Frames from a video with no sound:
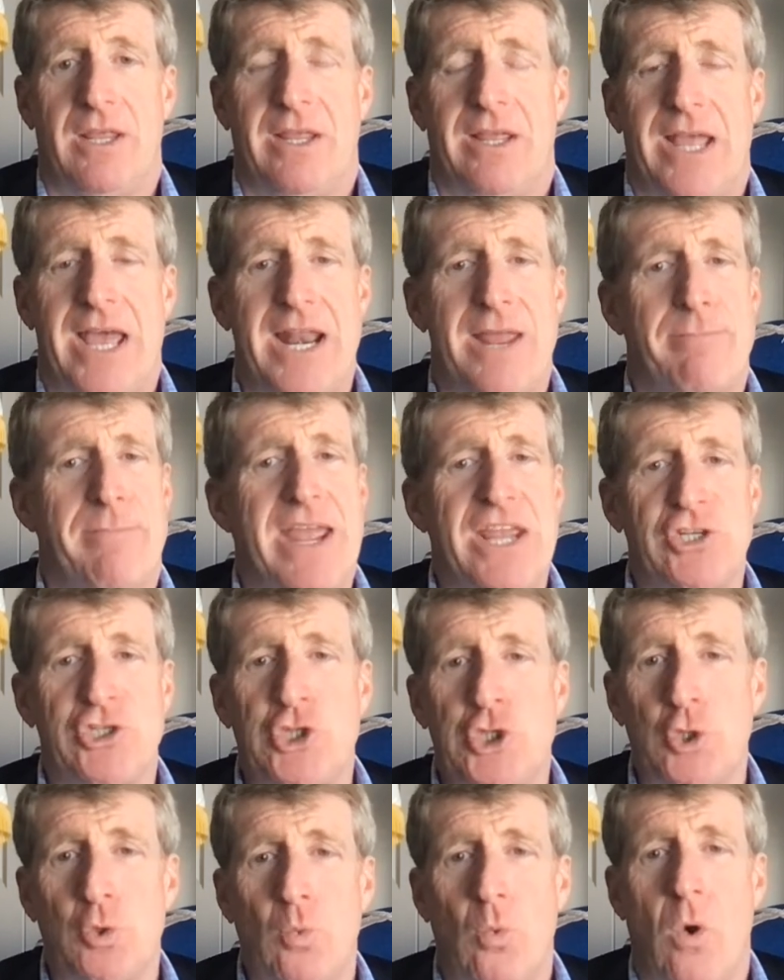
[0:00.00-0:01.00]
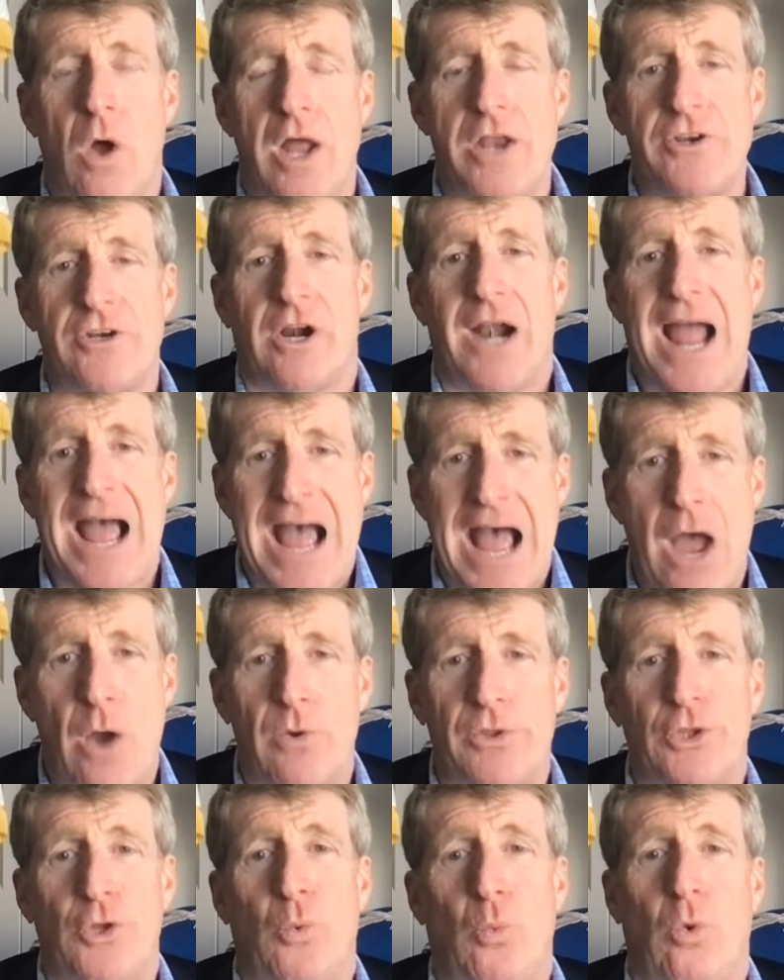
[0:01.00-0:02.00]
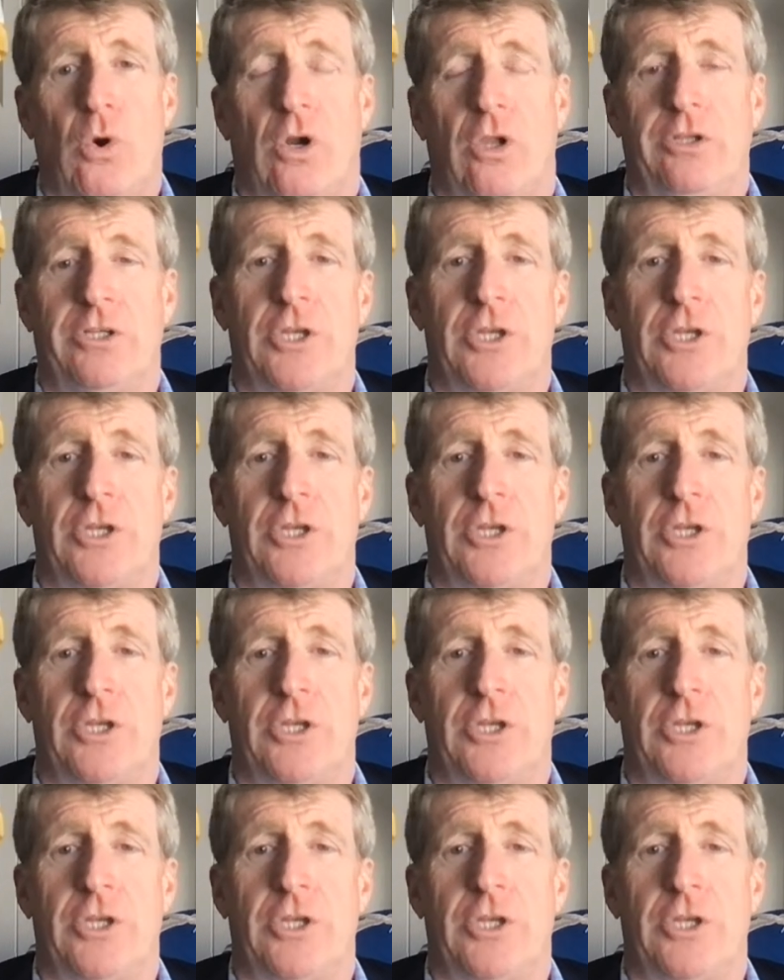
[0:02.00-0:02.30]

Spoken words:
And it makes you wonder, how in the world